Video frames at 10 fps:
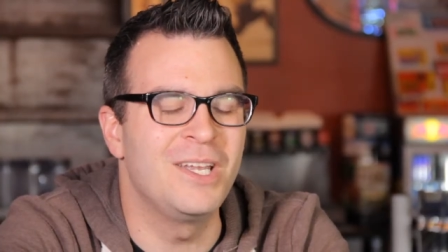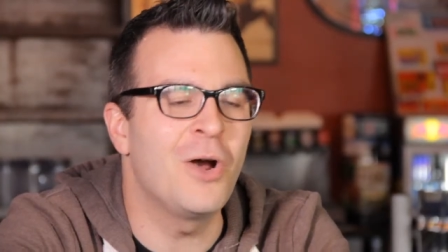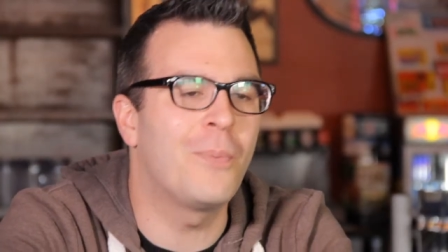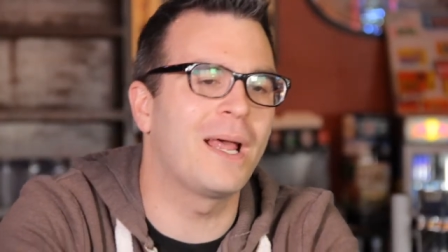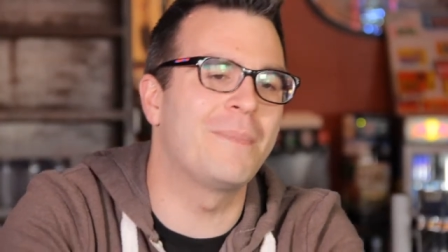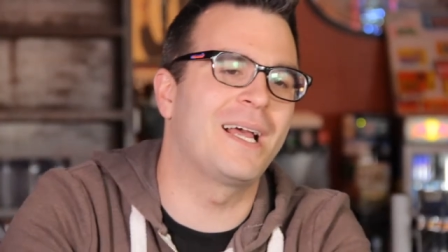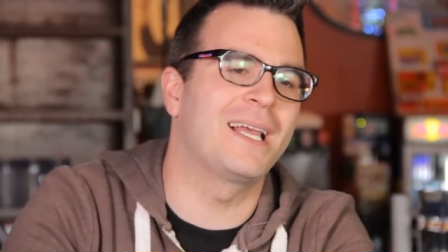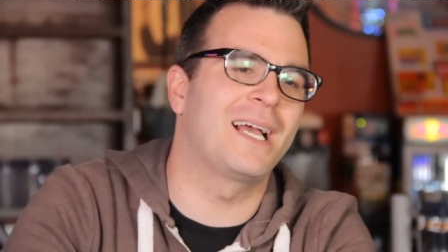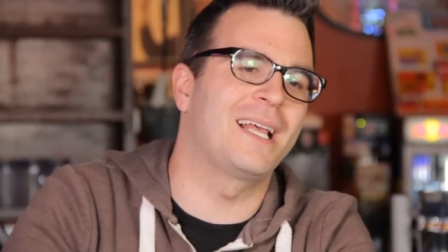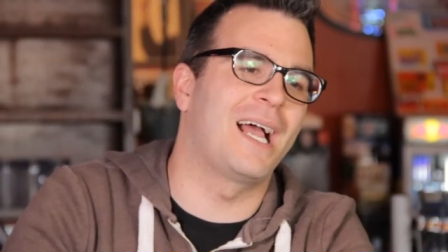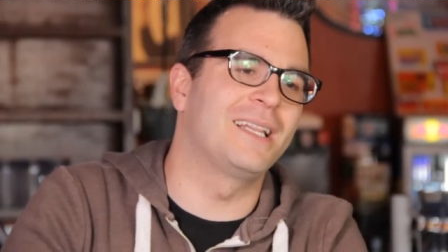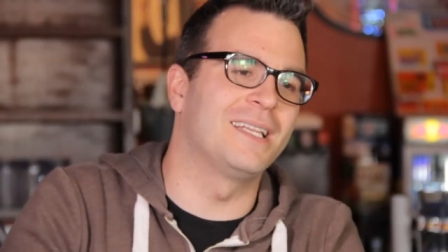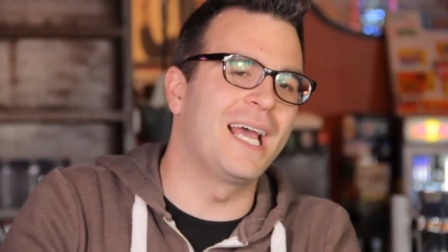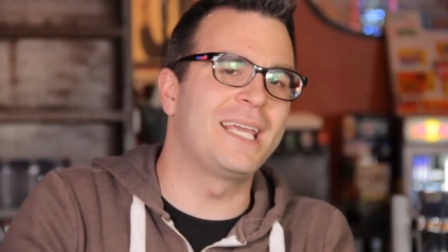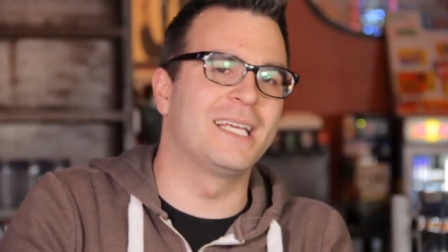no, but I mean, I, I, I
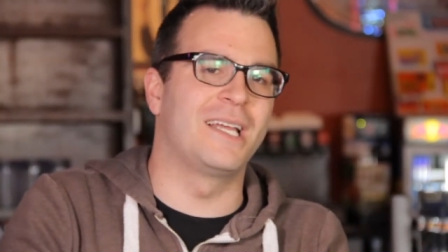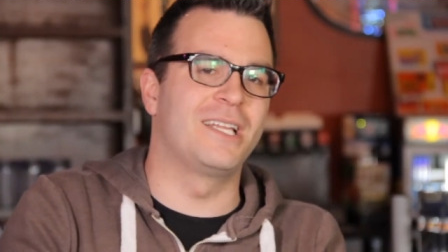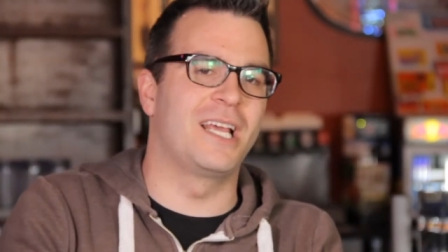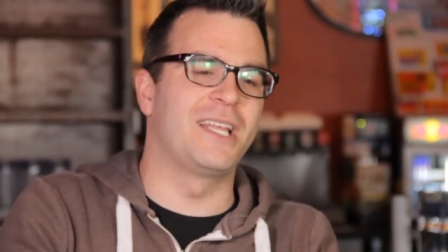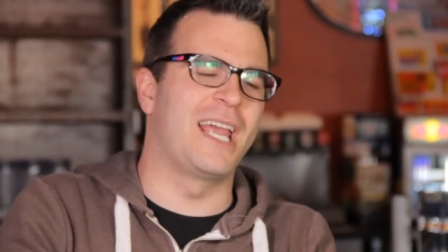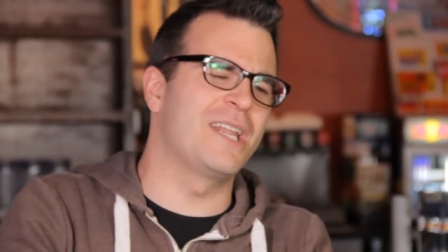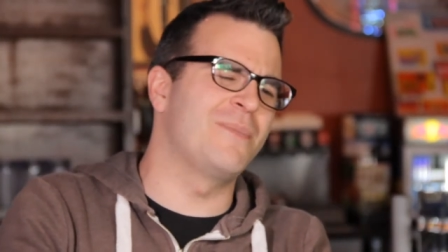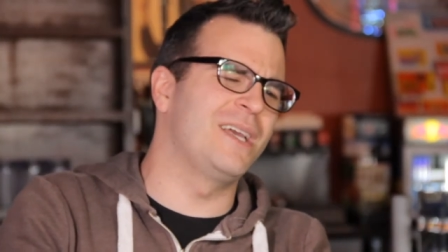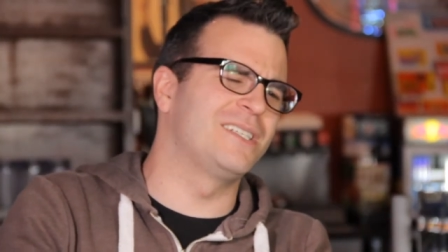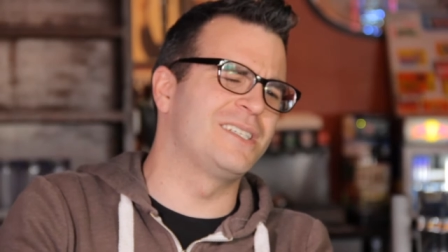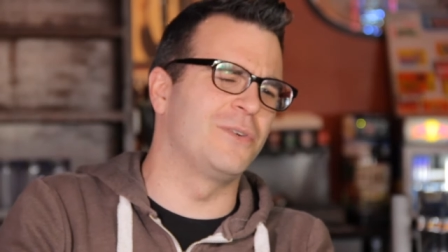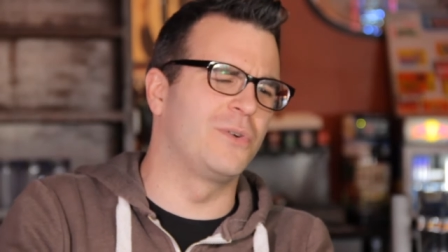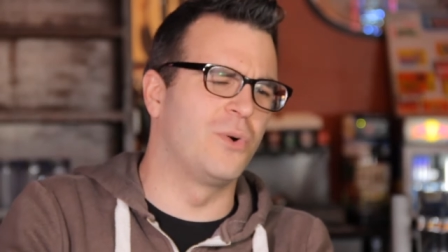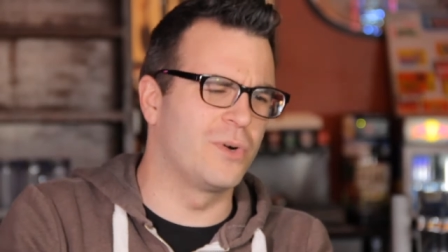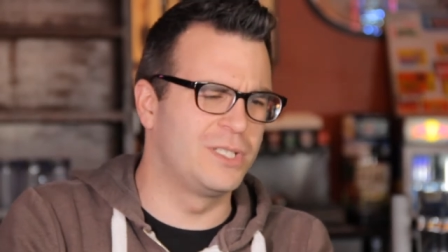like it, and, and the animation's still
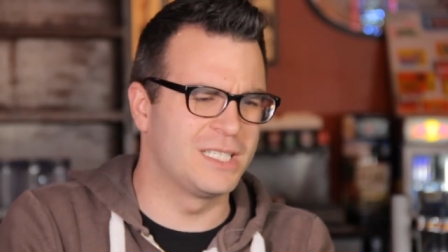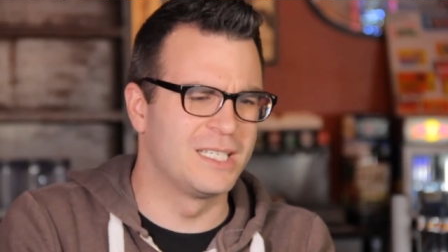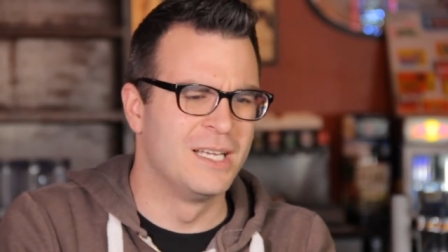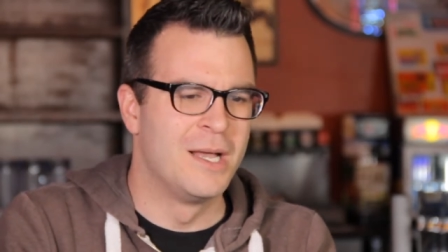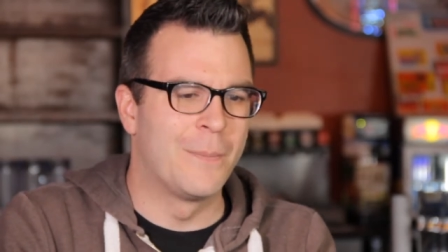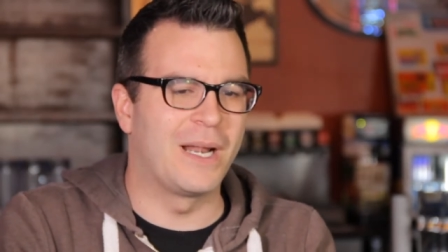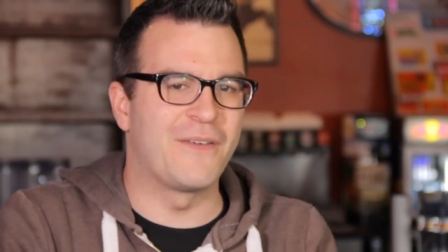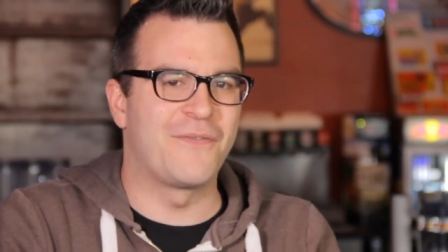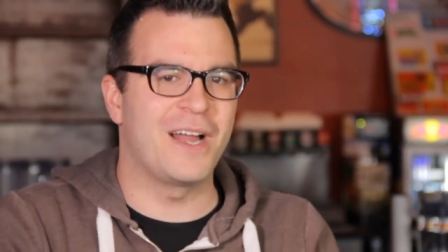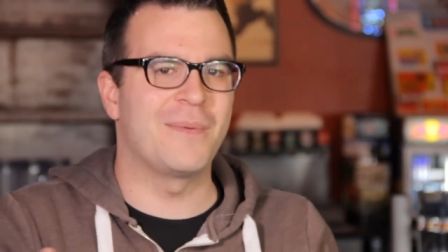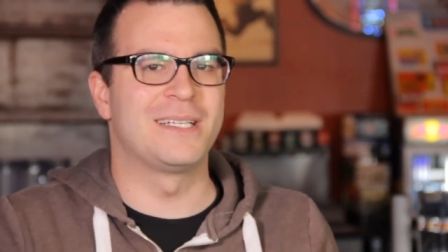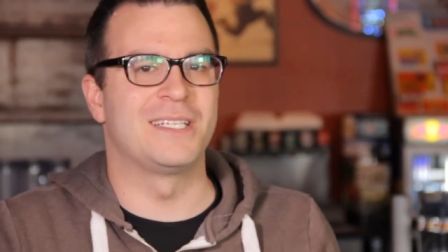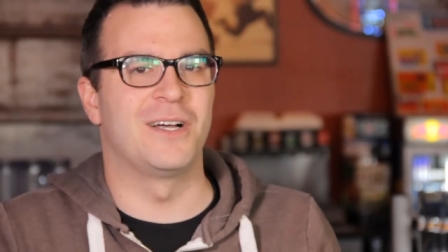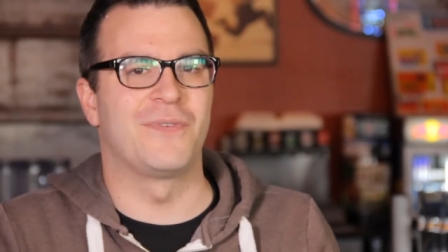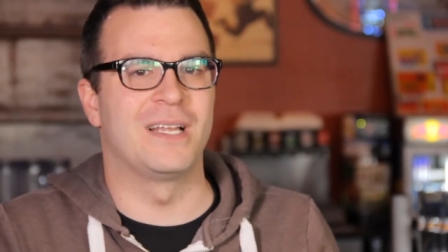gorgeous. But I found
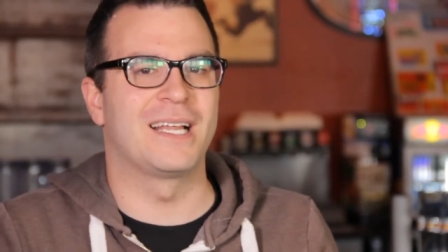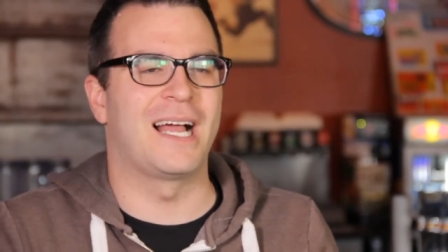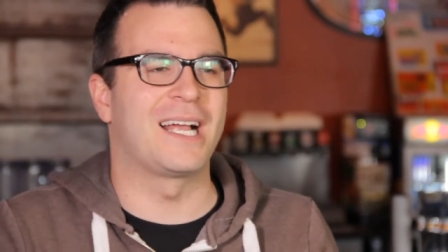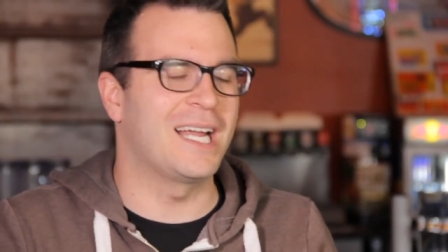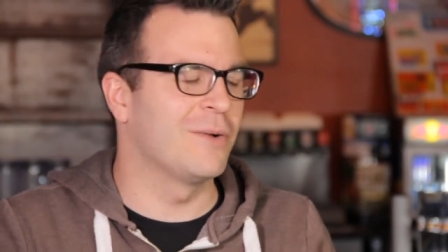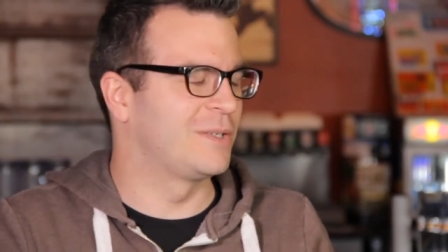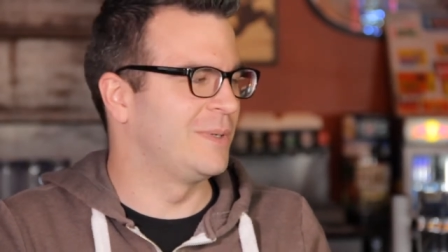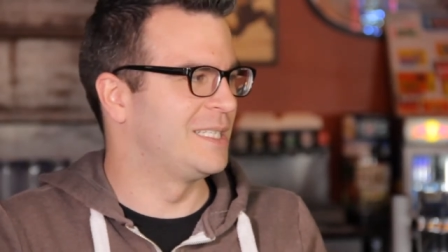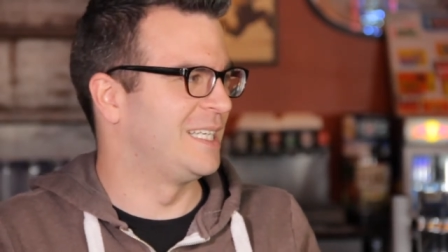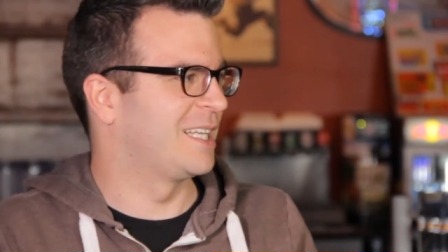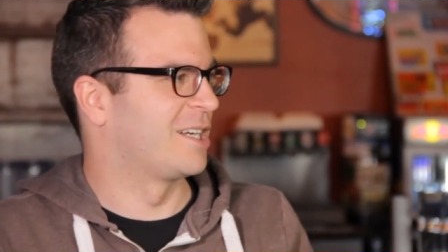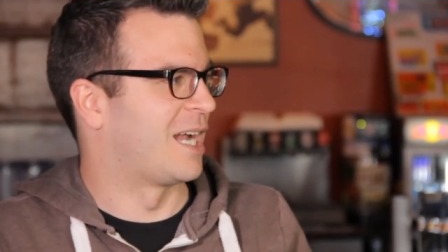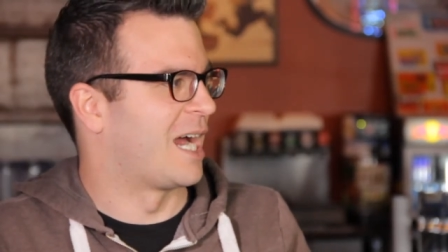myself, and I, I kind of wish we'd seen like an